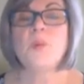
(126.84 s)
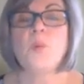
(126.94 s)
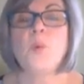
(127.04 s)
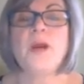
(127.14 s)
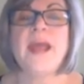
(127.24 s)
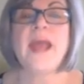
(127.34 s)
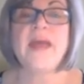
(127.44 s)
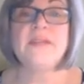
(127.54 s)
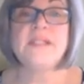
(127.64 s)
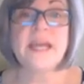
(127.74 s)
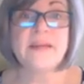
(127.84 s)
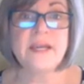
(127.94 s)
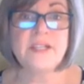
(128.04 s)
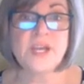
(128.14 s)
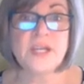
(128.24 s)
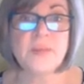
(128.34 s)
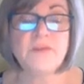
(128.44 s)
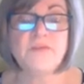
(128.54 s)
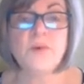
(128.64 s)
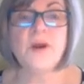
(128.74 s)
Where I had the daily agenda
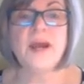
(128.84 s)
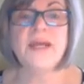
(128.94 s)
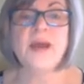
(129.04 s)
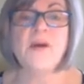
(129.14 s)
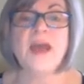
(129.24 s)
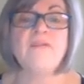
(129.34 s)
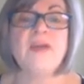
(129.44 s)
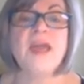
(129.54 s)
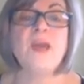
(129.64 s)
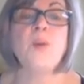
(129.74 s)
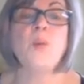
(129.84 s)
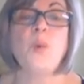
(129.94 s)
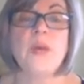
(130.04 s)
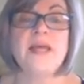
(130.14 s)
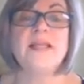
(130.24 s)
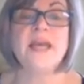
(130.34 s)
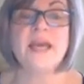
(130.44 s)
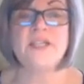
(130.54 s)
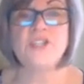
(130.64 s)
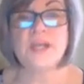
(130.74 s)
before, I now have a weekly
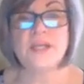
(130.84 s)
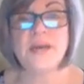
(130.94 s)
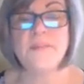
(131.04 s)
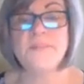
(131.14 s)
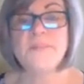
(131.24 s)
agenda.